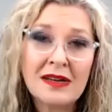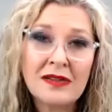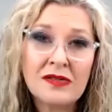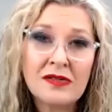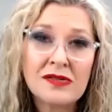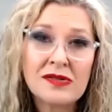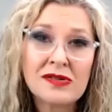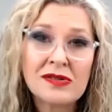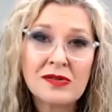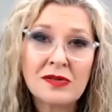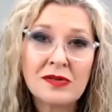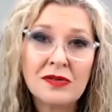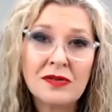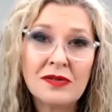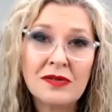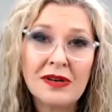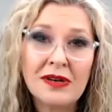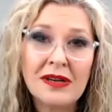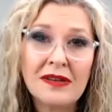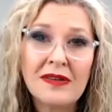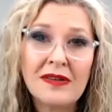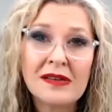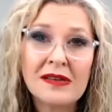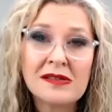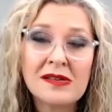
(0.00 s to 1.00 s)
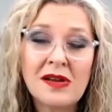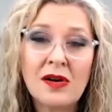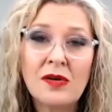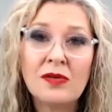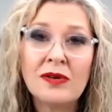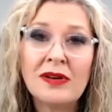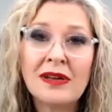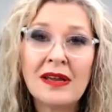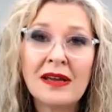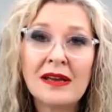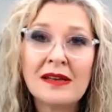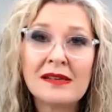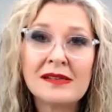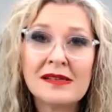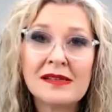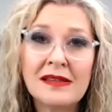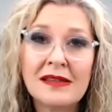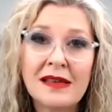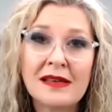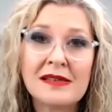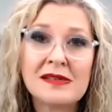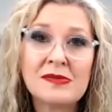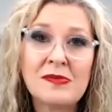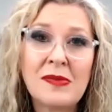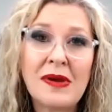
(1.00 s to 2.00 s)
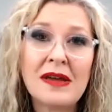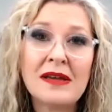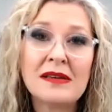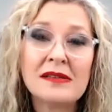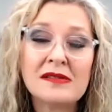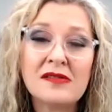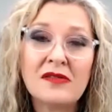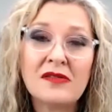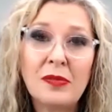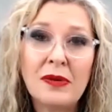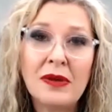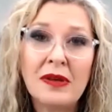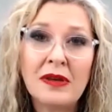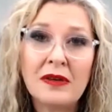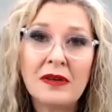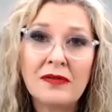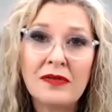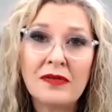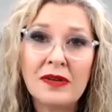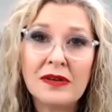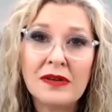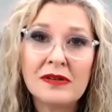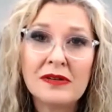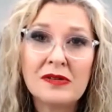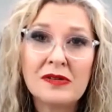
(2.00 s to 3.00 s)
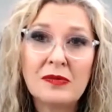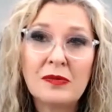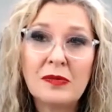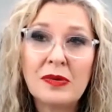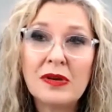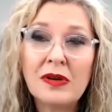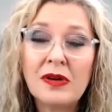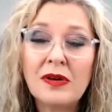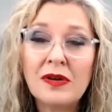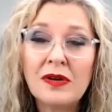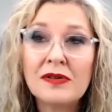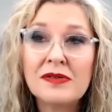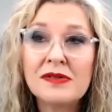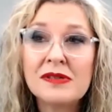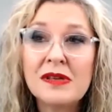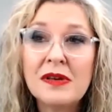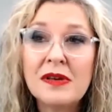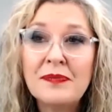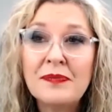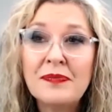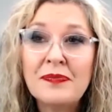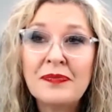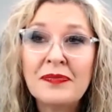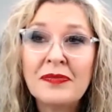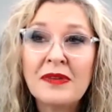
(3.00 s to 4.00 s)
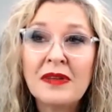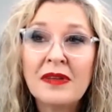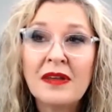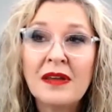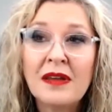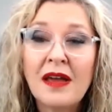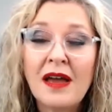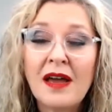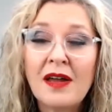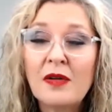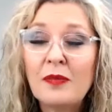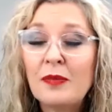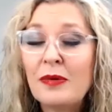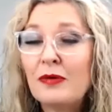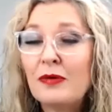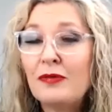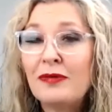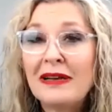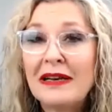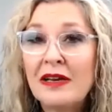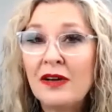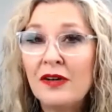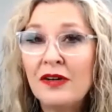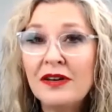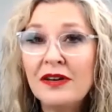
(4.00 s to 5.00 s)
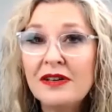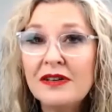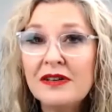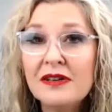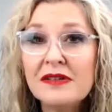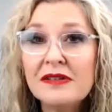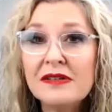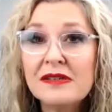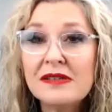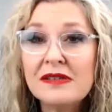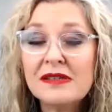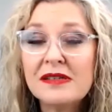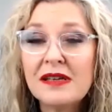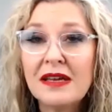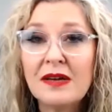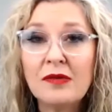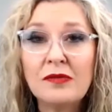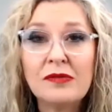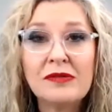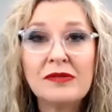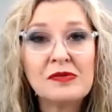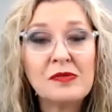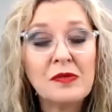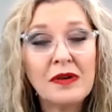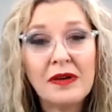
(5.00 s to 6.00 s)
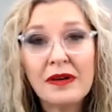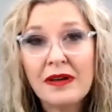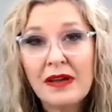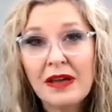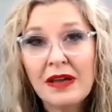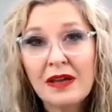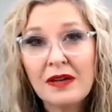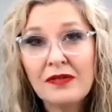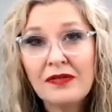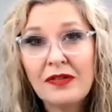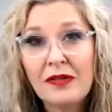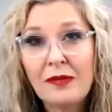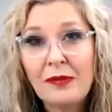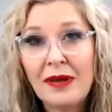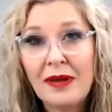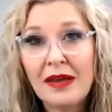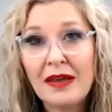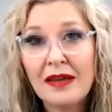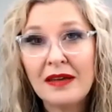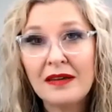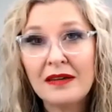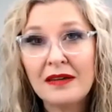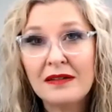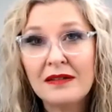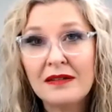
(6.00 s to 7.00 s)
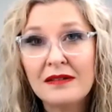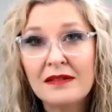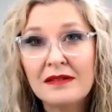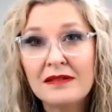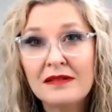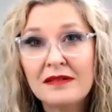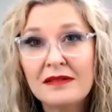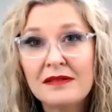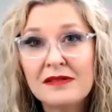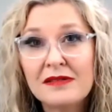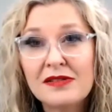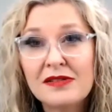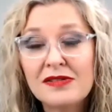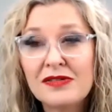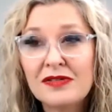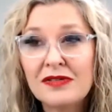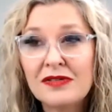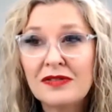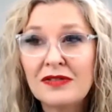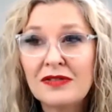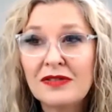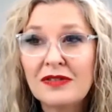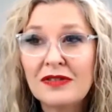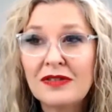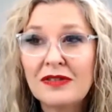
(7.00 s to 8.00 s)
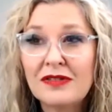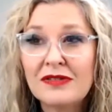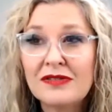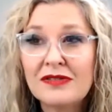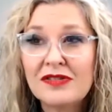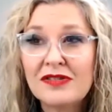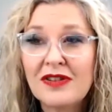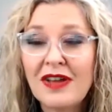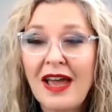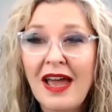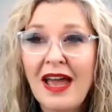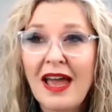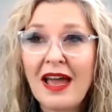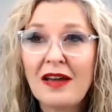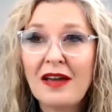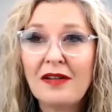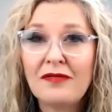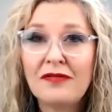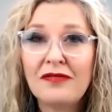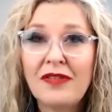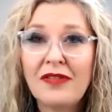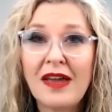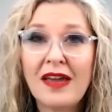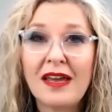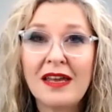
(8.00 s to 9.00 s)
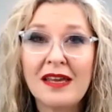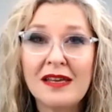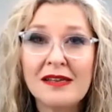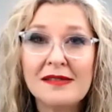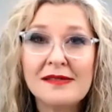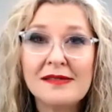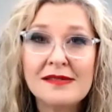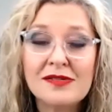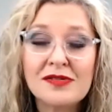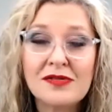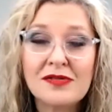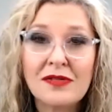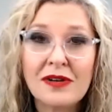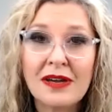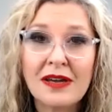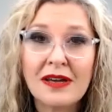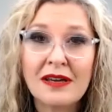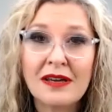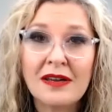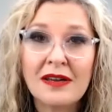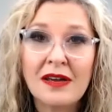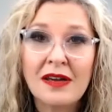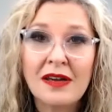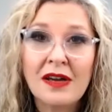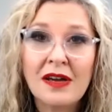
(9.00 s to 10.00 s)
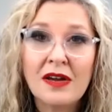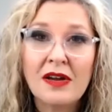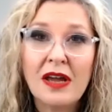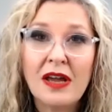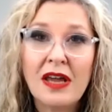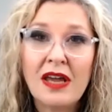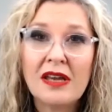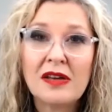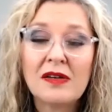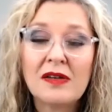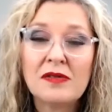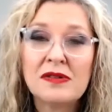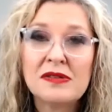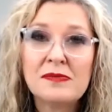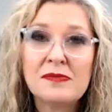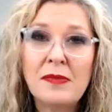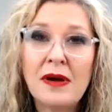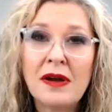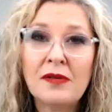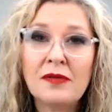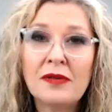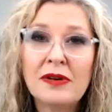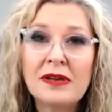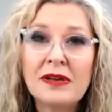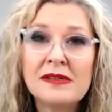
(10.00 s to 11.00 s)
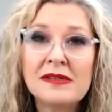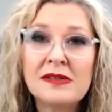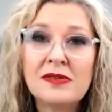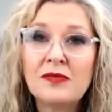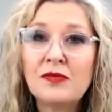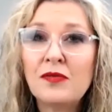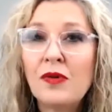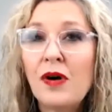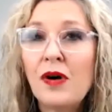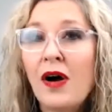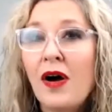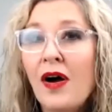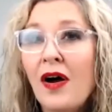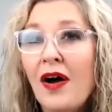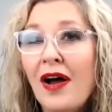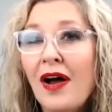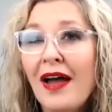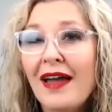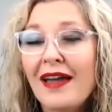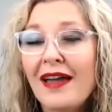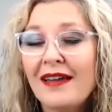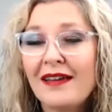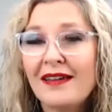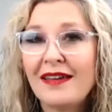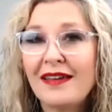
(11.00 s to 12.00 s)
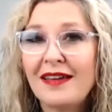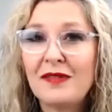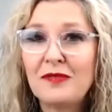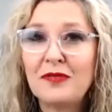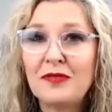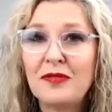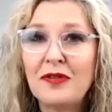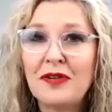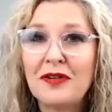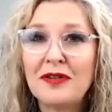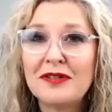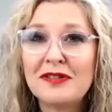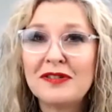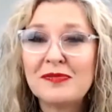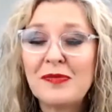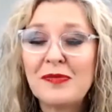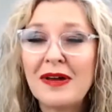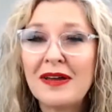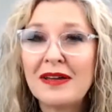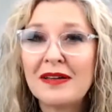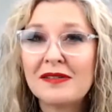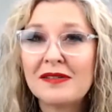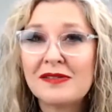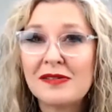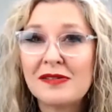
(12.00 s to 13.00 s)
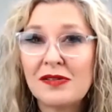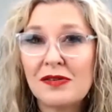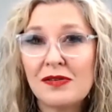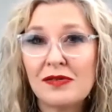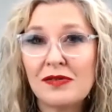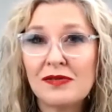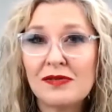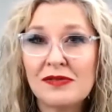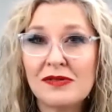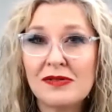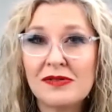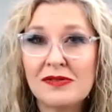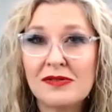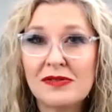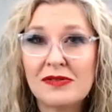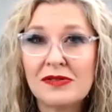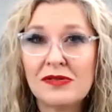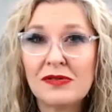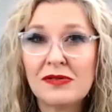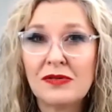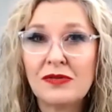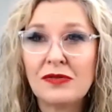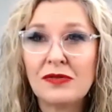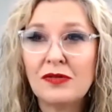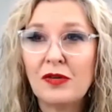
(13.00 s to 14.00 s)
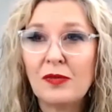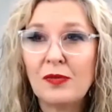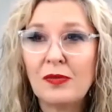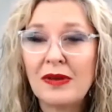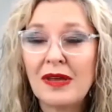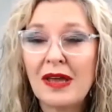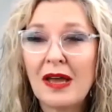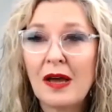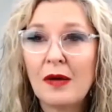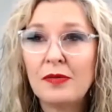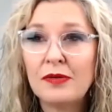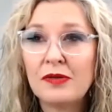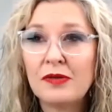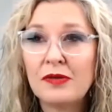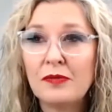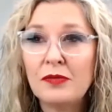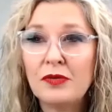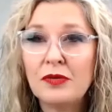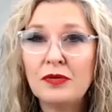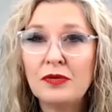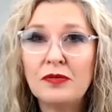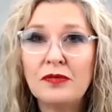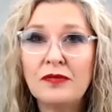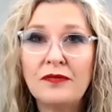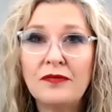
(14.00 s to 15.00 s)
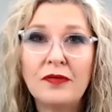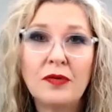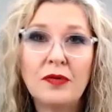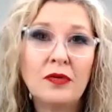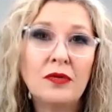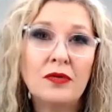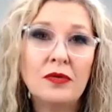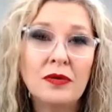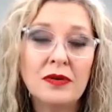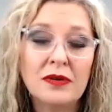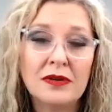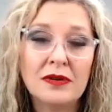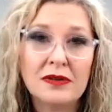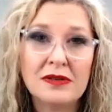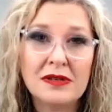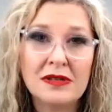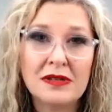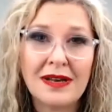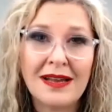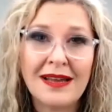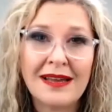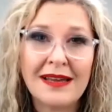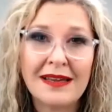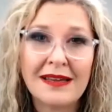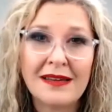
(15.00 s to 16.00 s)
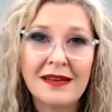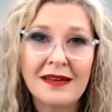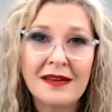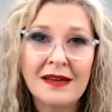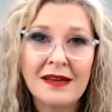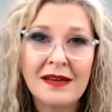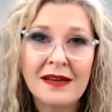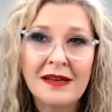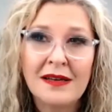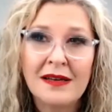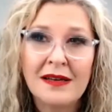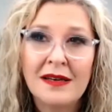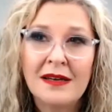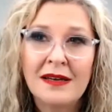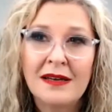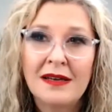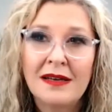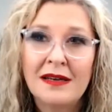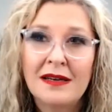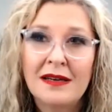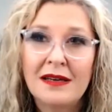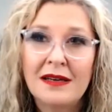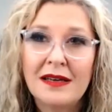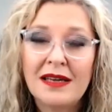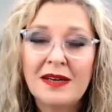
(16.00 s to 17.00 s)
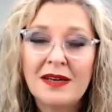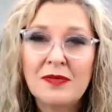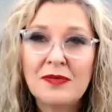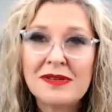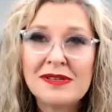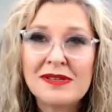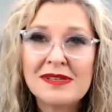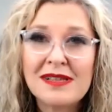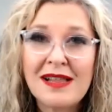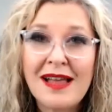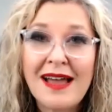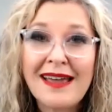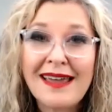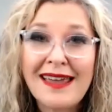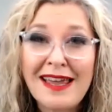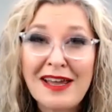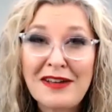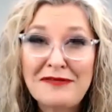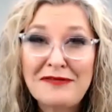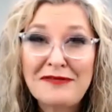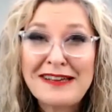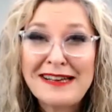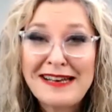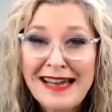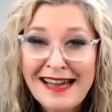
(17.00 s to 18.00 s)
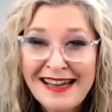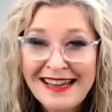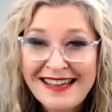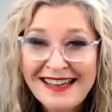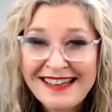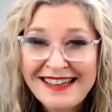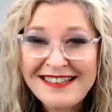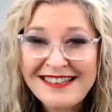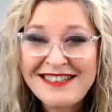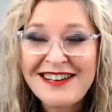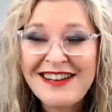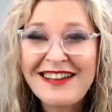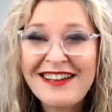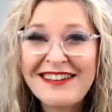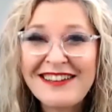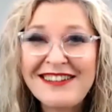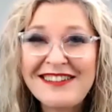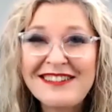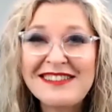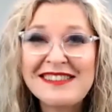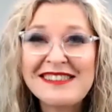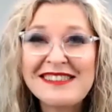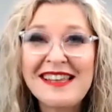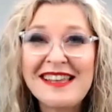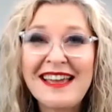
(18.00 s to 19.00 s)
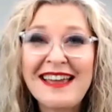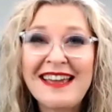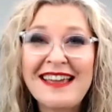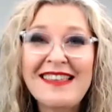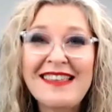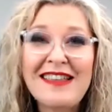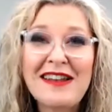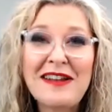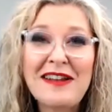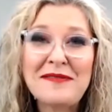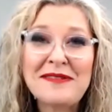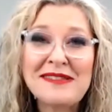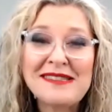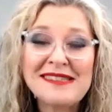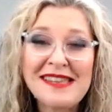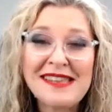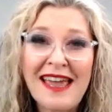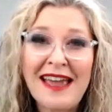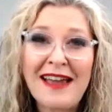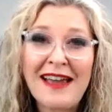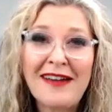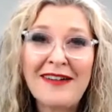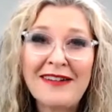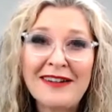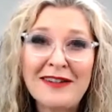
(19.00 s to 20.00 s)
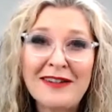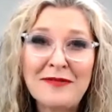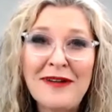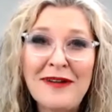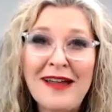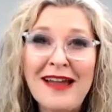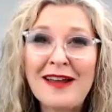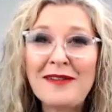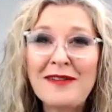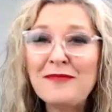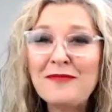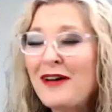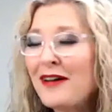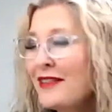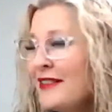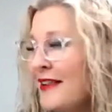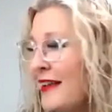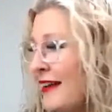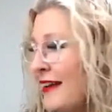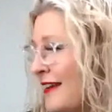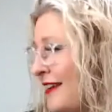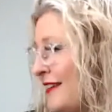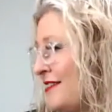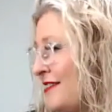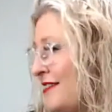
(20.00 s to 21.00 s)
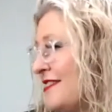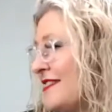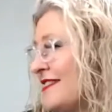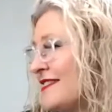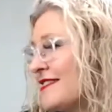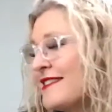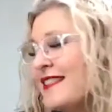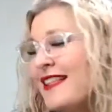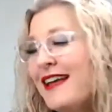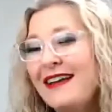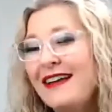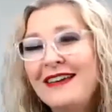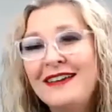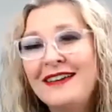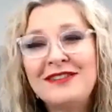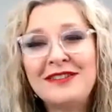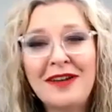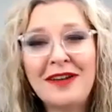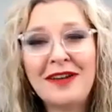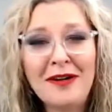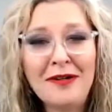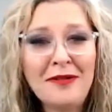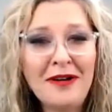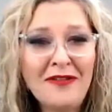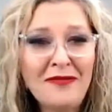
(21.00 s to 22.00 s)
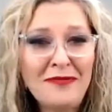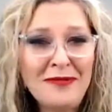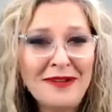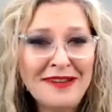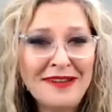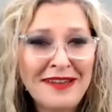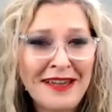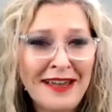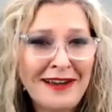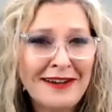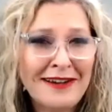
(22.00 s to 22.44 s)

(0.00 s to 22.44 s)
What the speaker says: in the story that's holding us in that space of being a victim. Because, and I'll be really honest, it was working for me to have that history. It was my reason why. It was my excuse to not be able to move forward. Like, it was like heavy luggage, like you say, that I was carrying around. What luggage? This luggage? Oh, I've been